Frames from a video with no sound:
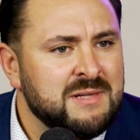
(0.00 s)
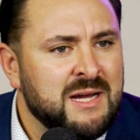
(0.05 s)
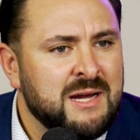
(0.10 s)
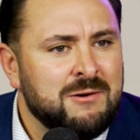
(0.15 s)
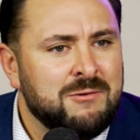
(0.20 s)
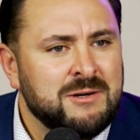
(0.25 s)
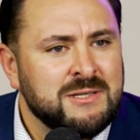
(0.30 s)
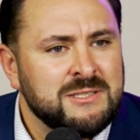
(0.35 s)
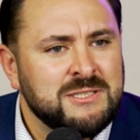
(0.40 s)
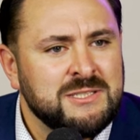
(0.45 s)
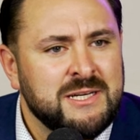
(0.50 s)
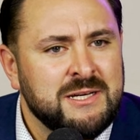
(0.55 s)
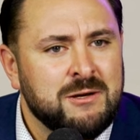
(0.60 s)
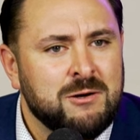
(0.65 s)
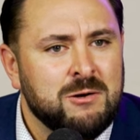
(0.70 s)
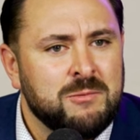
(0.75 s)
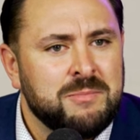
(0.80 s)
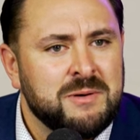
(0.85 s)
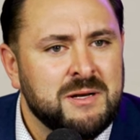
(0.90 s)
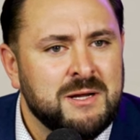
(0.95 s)
I don't want to say
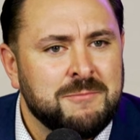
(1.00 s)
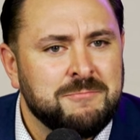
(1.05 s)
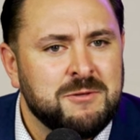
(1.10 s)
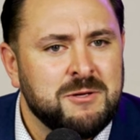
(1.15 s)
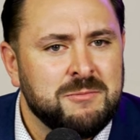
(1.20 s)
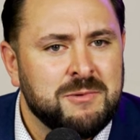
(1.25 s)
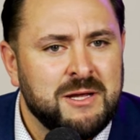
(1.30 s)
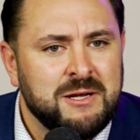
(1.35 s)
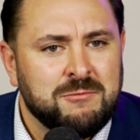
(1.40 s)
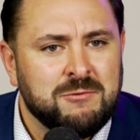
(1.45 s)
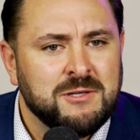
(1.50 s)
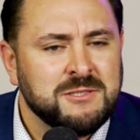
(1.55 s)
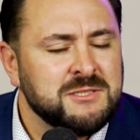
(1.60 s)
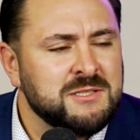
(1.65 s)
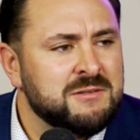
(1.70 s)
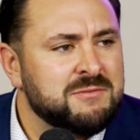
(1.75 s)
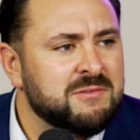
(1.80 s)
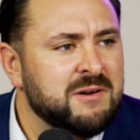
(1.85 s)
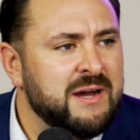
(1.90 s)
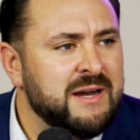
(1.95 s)
opened up to, but like
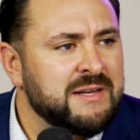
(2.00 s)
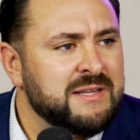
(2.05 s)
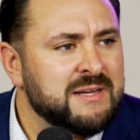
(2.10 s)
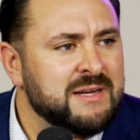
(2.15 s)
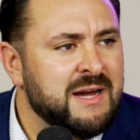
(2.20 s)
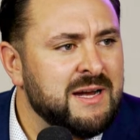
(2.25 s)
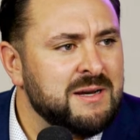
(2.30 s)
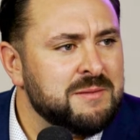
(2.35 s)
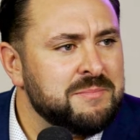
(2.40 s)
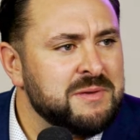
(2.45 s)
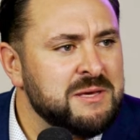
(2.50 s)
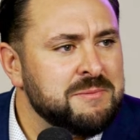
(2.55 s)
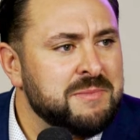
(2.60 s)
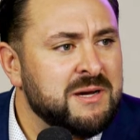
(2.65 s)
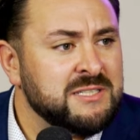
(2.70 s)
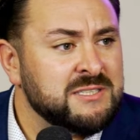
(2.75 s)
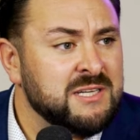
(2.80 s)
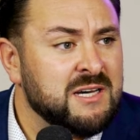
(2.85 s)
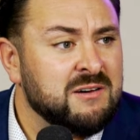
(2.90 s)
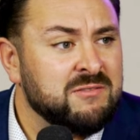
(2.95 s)
wasn't afraid to kind of be
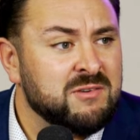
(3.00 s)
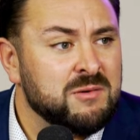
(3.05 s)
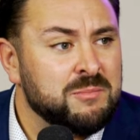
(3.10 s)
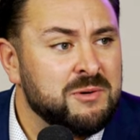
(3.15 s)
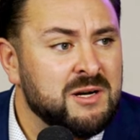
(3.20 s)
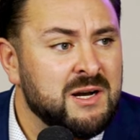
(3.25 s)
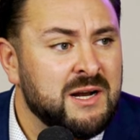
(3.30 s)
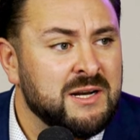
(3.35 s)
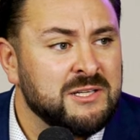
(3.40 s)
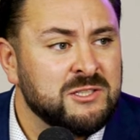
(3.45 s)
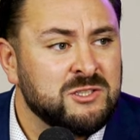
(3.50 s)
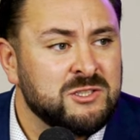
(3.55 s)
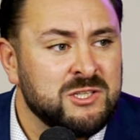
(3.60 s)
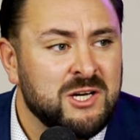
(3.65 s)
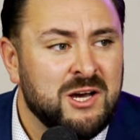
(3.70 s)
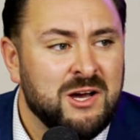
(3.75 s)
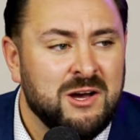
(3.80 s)
myself or put that's on a show.